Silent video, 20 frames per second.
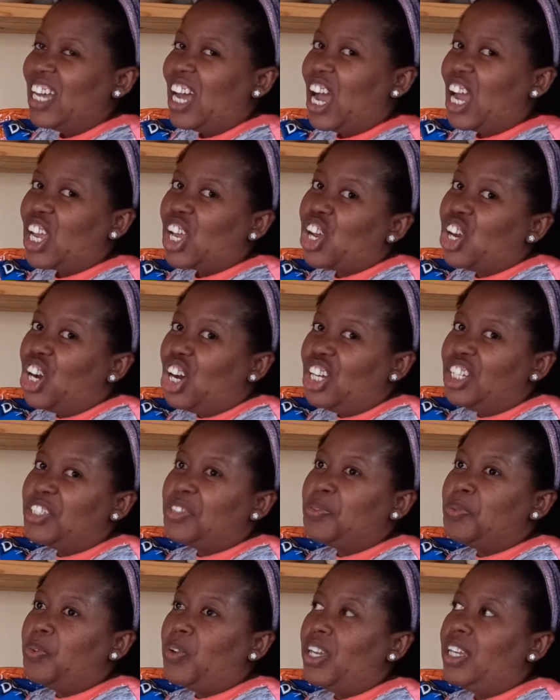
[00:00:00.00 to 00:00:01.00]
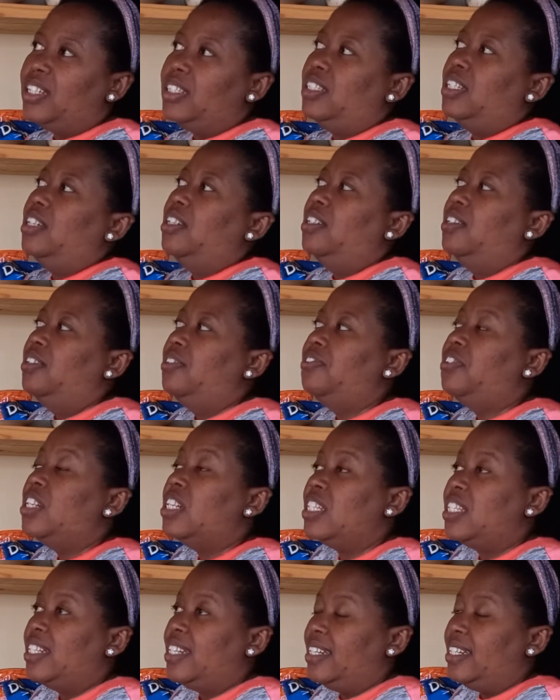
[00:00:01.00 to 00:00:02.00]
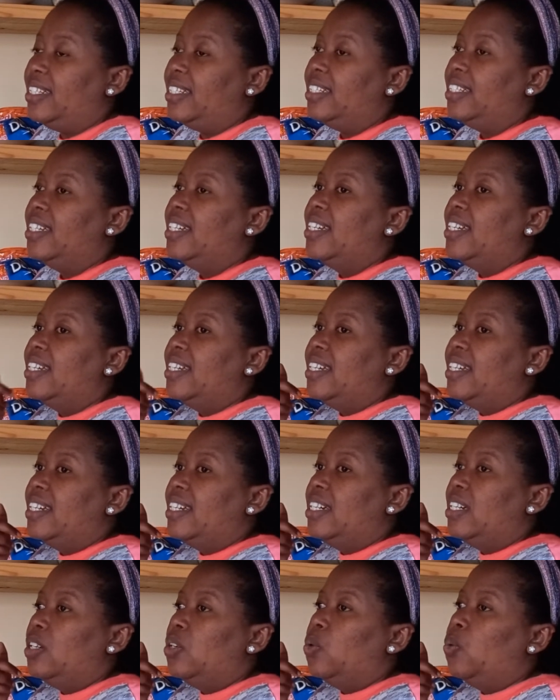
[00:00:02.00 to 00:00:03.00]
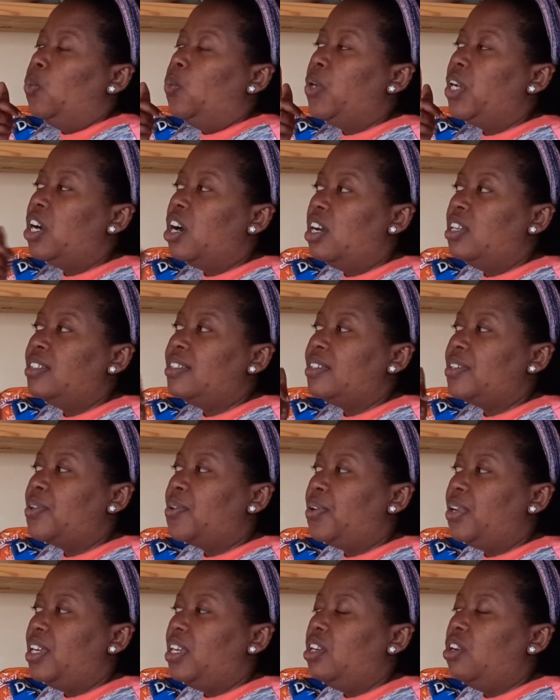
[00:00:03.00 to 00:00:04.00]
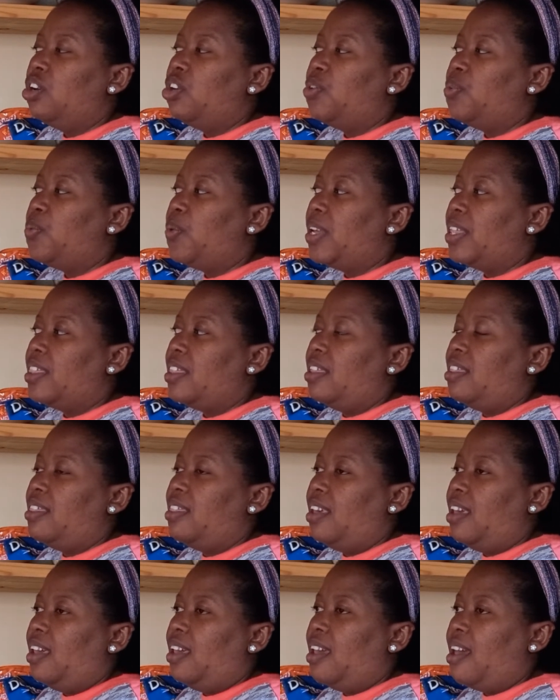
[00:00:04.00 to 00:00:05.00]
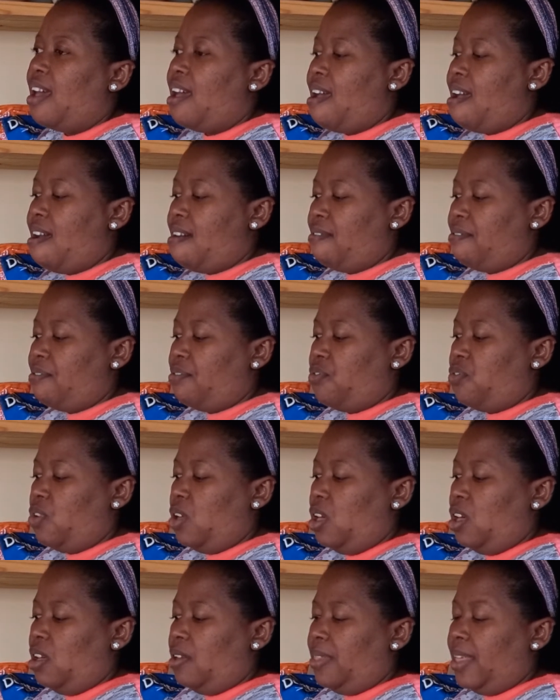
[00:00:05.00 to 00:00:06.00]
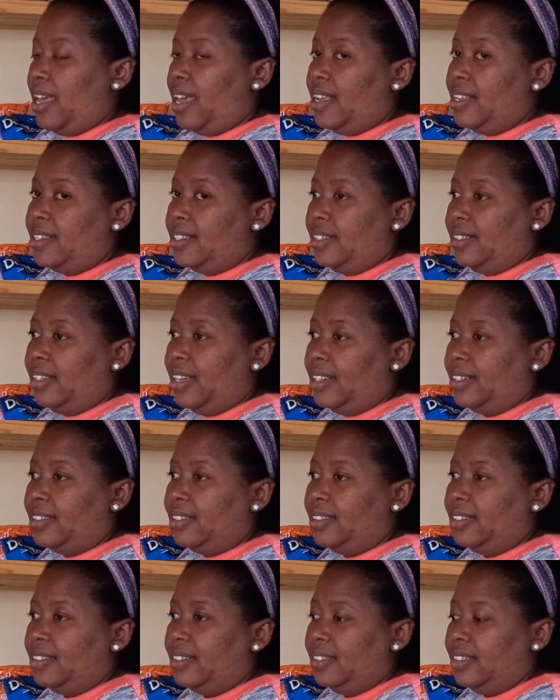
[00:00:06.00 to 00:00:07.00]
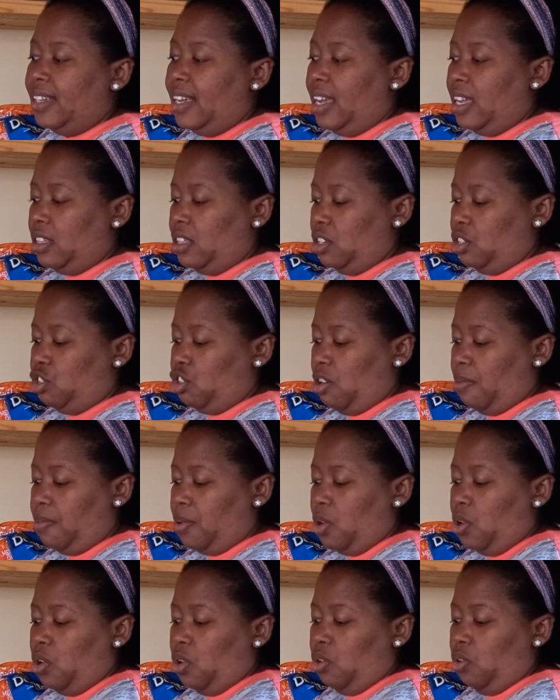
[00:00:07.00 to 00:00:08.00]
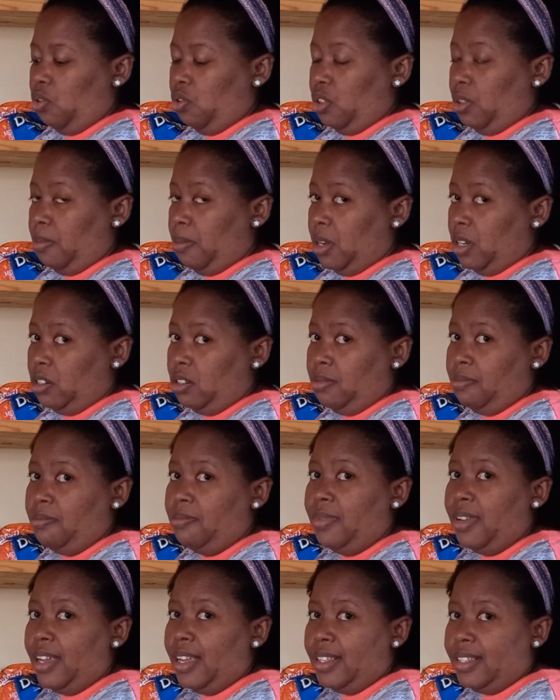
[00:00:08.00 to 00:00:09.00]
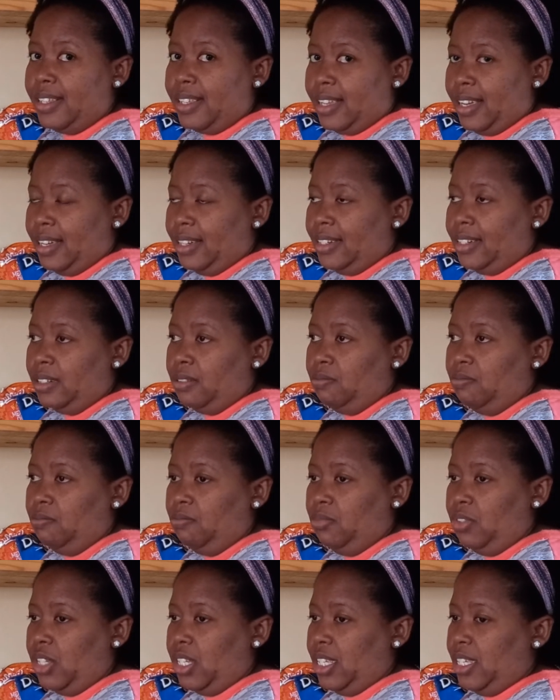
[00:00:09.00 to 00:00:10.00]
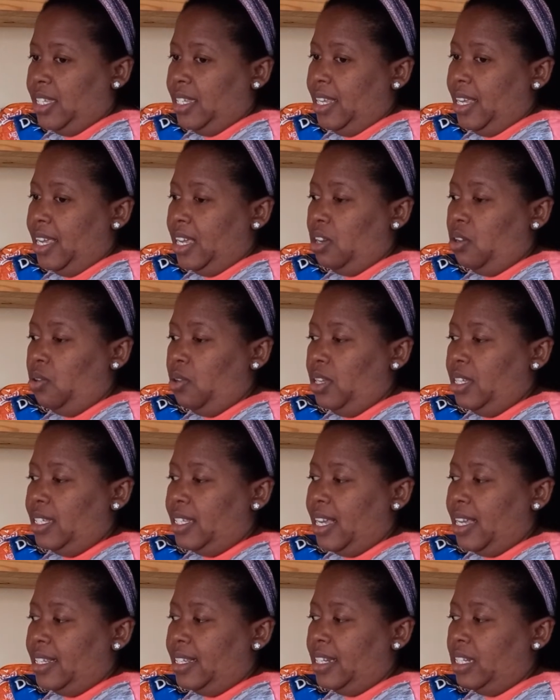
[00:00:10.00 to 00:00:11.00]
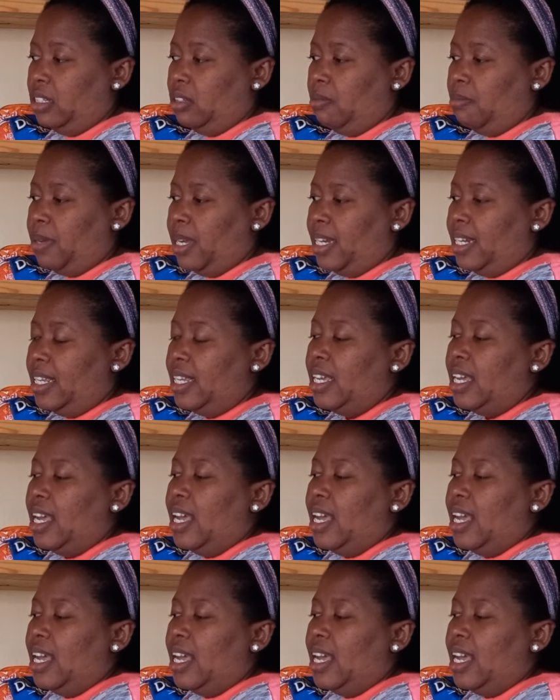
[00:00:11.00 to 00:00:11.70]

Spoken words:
I can't wait. Firstly, we can't agree on whether they have the hazelnut at the top or the bottom inside the Easter egg or inside the little bunny.